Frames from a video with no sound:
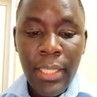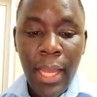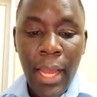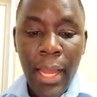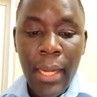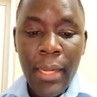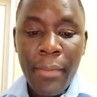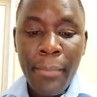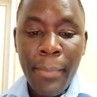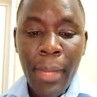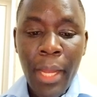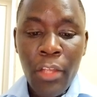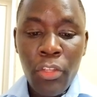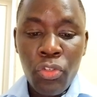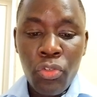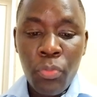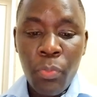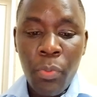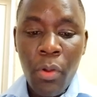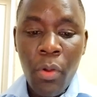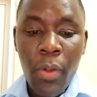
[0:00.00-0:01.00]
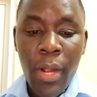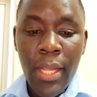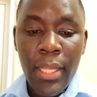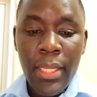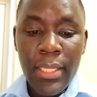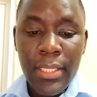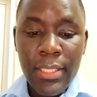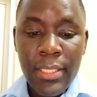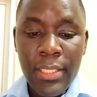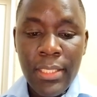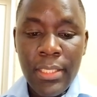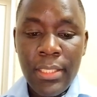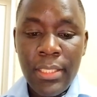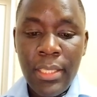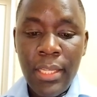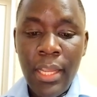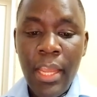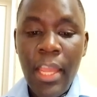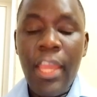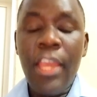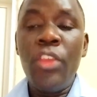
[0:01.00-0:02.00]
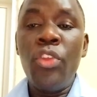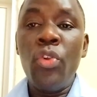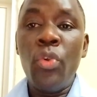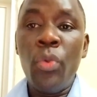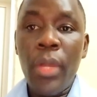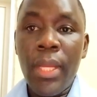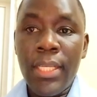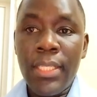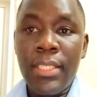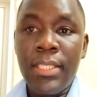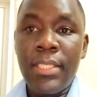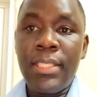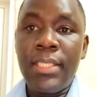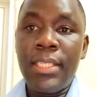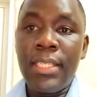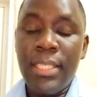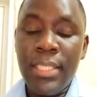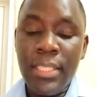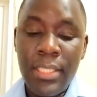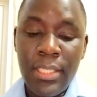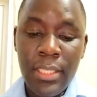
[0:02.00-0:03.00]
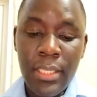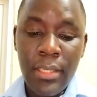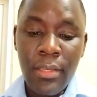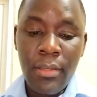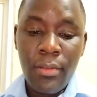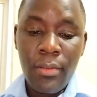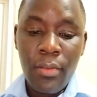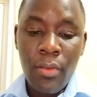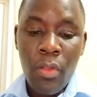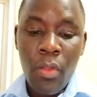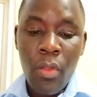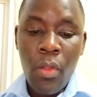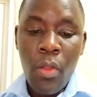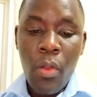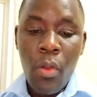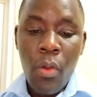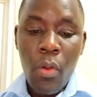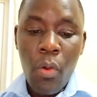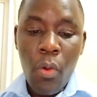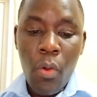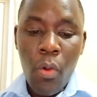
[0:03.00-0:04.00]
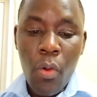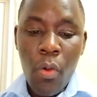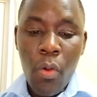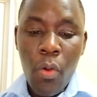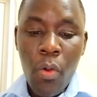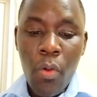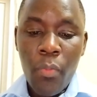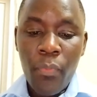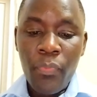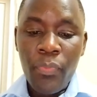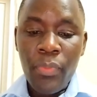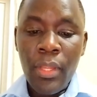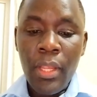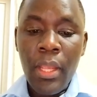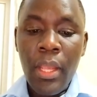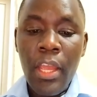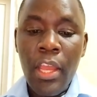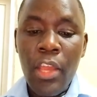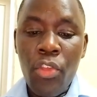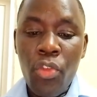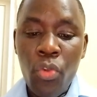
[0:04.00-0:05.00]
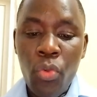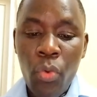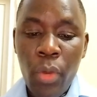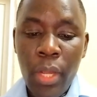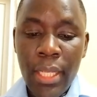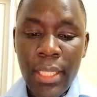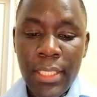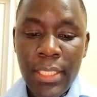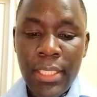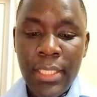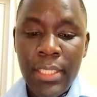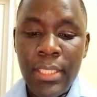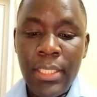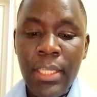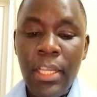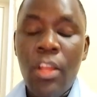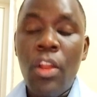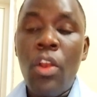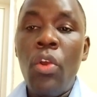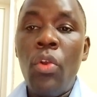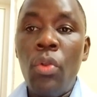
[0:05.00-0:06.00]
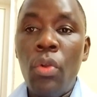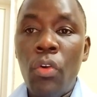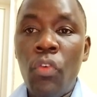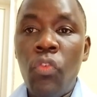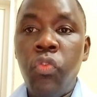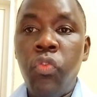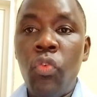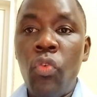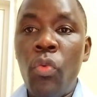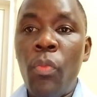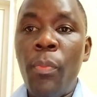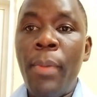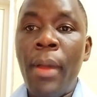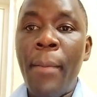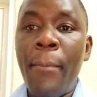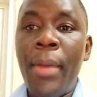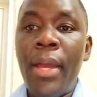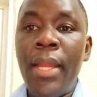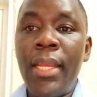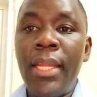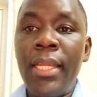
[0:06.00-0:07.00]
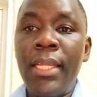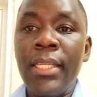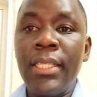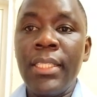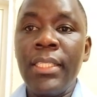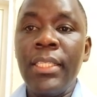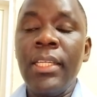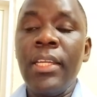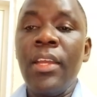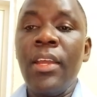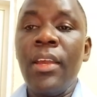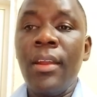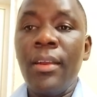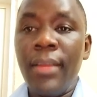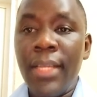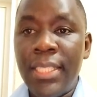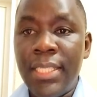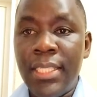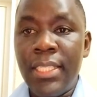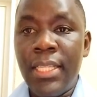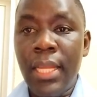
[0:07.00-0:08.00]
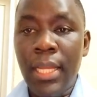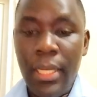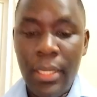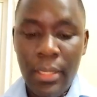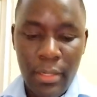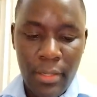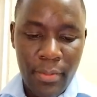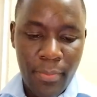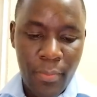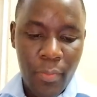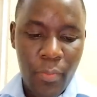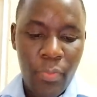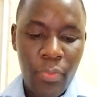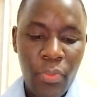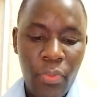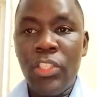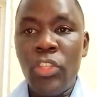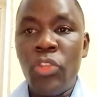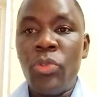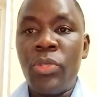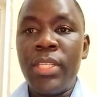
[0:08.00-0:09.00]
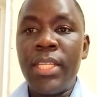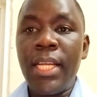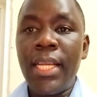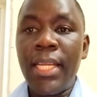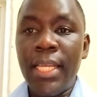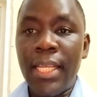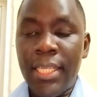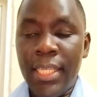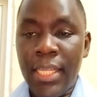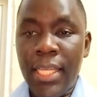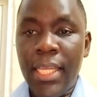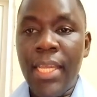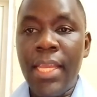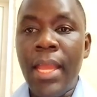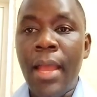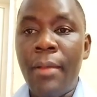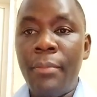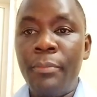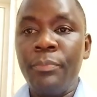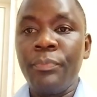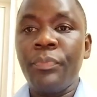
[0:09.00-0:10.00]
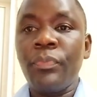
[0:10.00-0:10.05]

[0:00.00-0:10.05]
and my spouse is a US citizen or a US lawful permanent resident. You select here